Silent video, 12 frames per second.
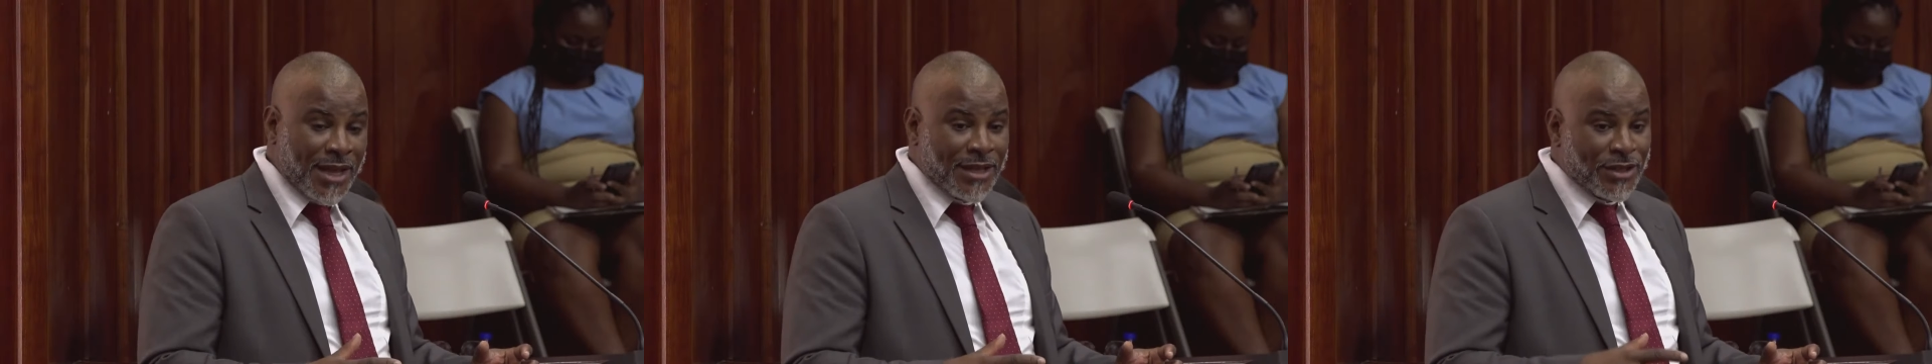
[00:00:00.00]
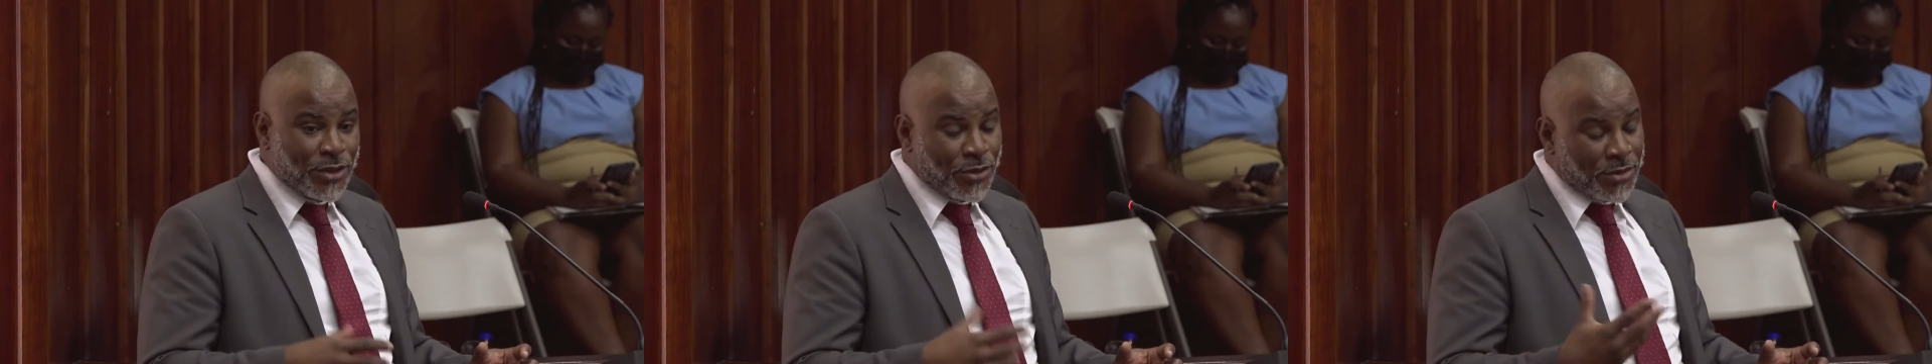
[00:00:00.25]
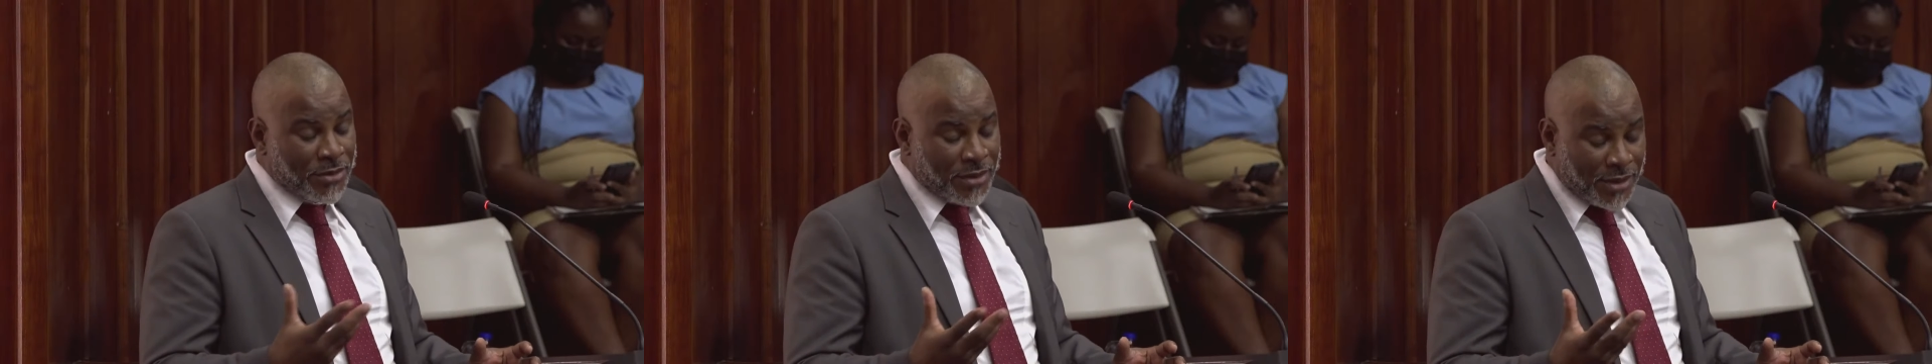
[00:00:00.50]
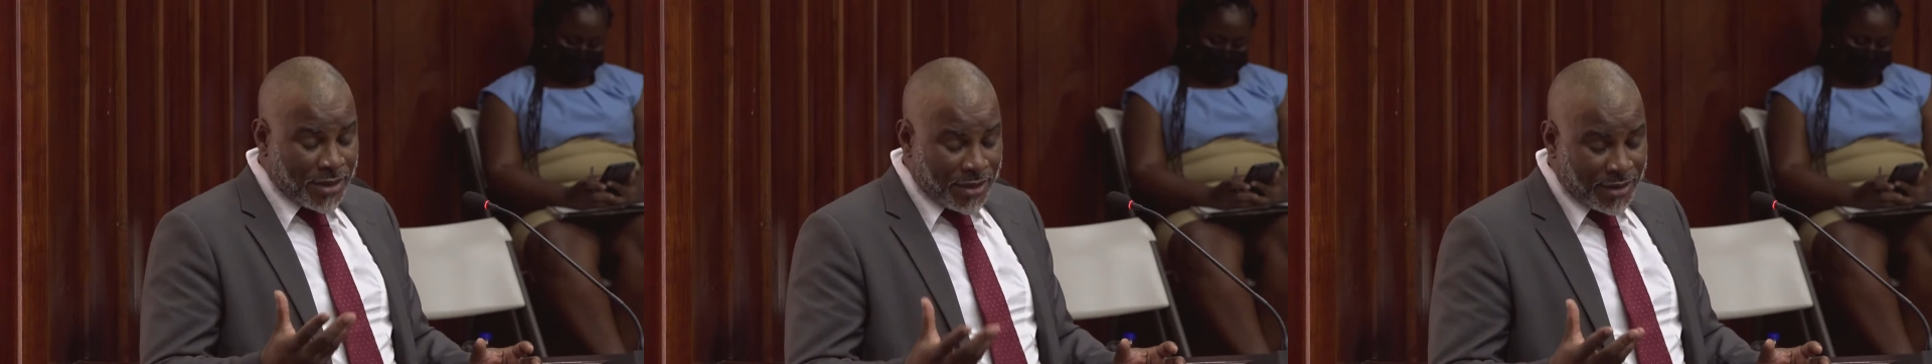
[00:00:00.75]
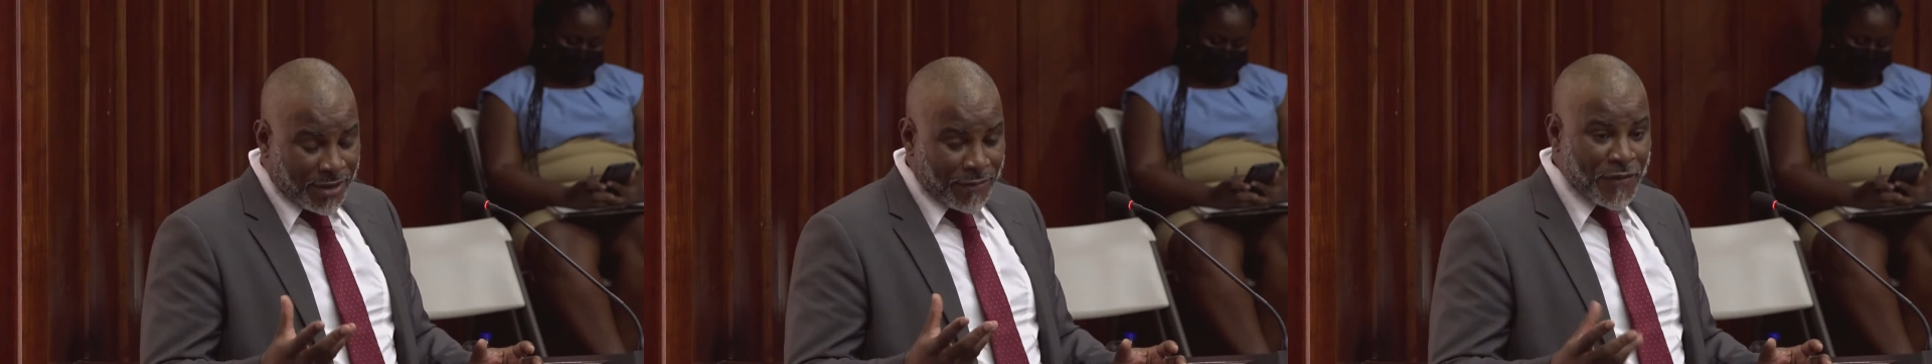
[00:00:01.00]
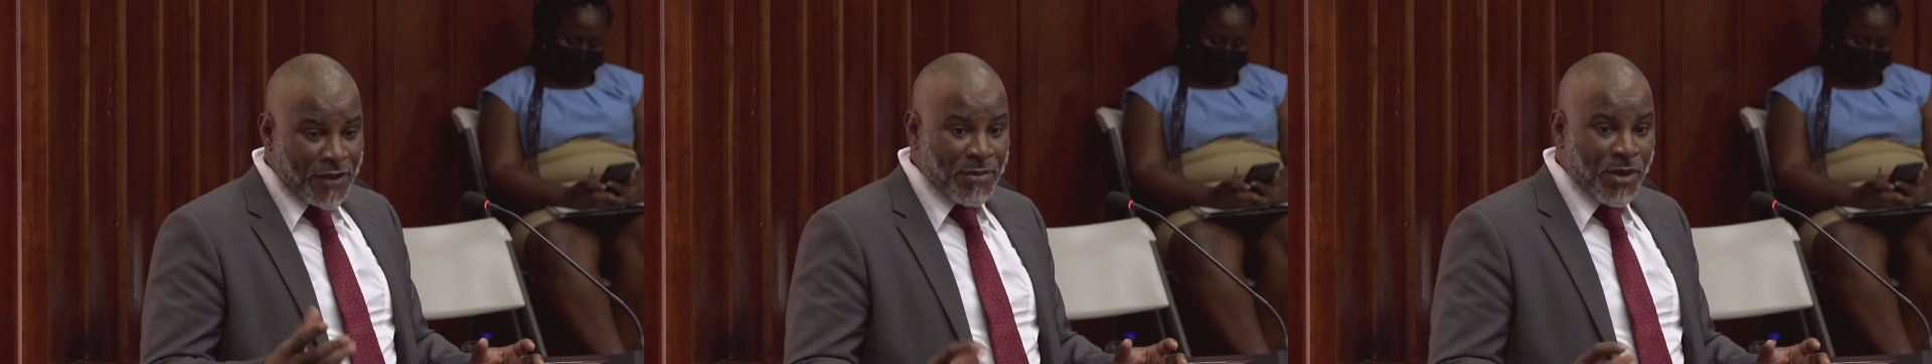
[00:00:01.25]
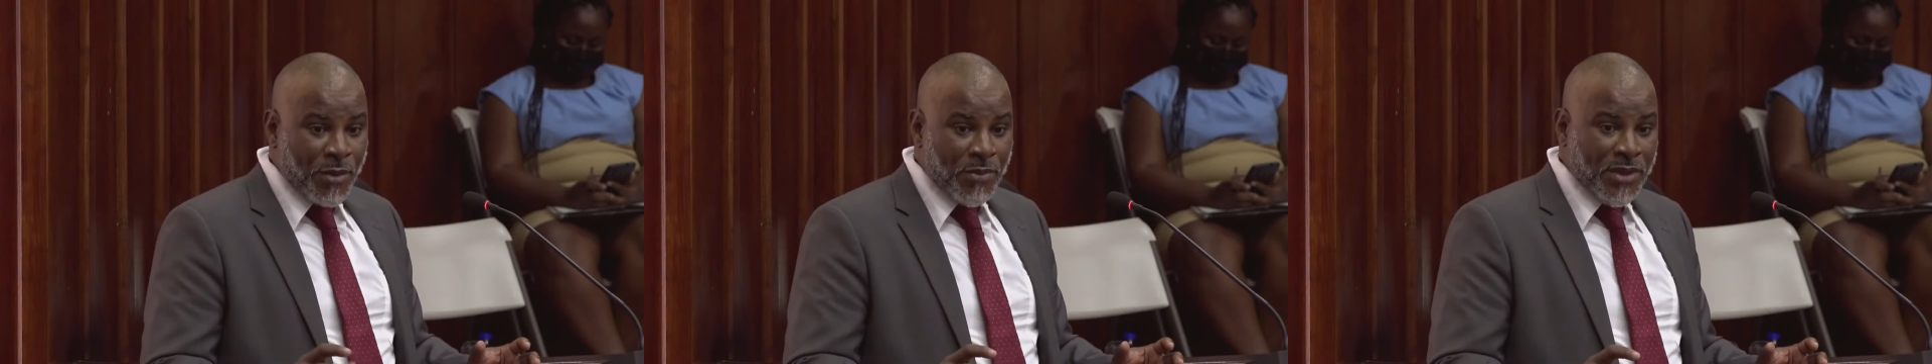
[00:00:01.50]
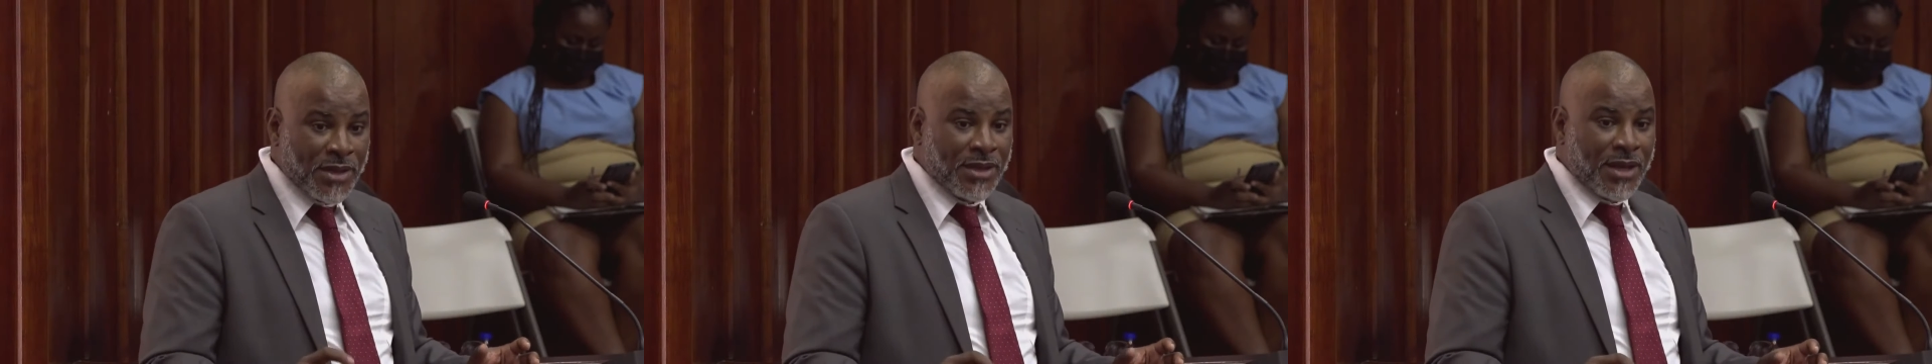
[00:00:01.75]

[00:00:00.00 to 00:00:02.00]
into a female bee,